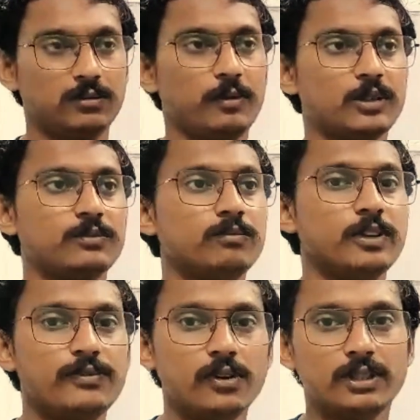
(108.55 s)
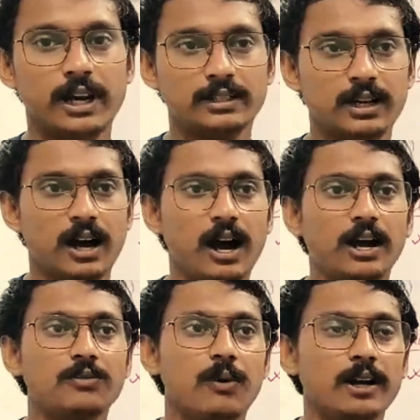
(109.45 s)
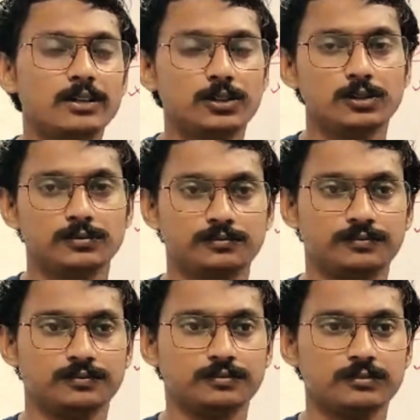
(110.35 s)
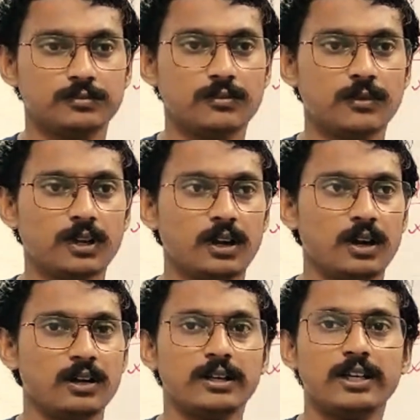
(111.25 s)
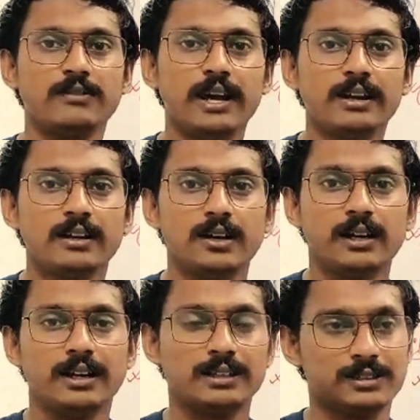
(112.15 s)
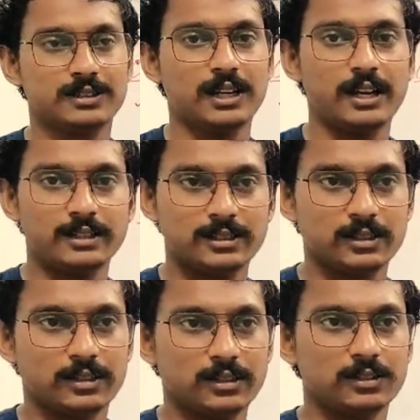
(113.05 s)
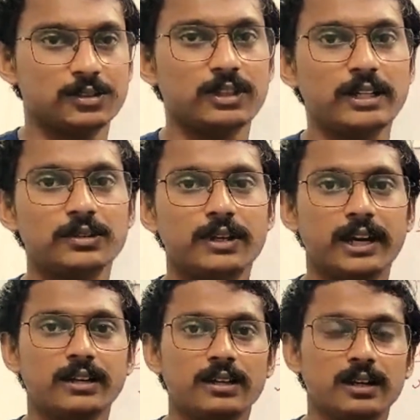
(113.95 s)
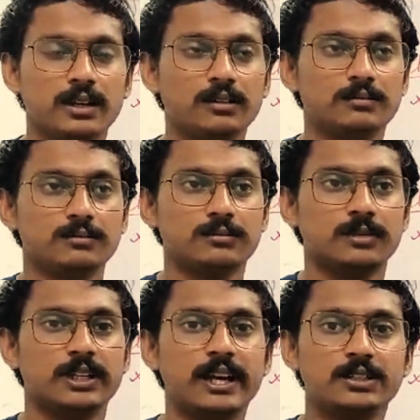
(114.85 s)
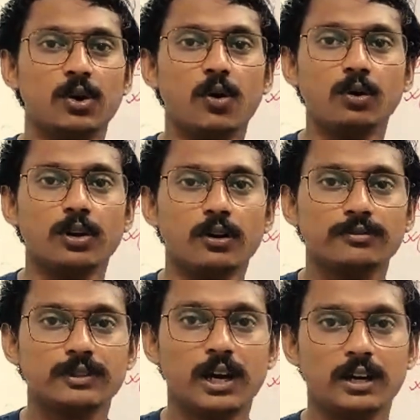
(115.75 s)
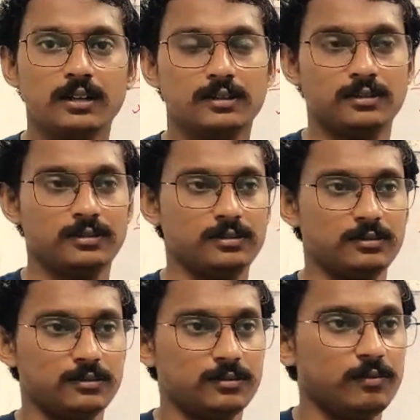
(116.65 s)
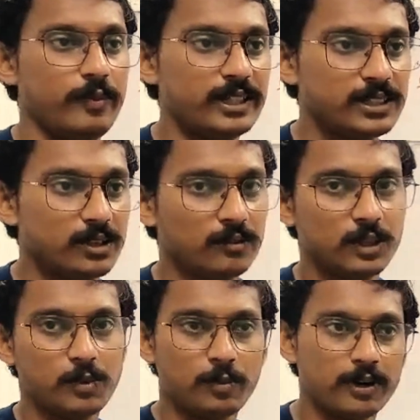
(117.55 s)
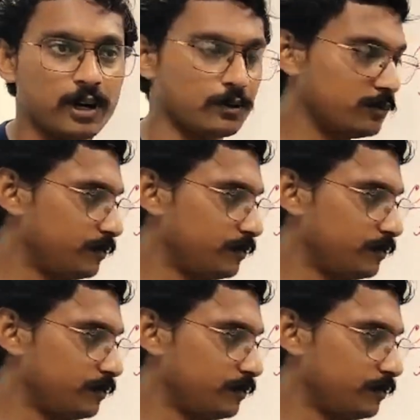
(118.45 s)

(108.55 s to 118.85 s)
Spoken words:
But before that, I want to give an exercise so that you can get hold of the basic of the proper noun.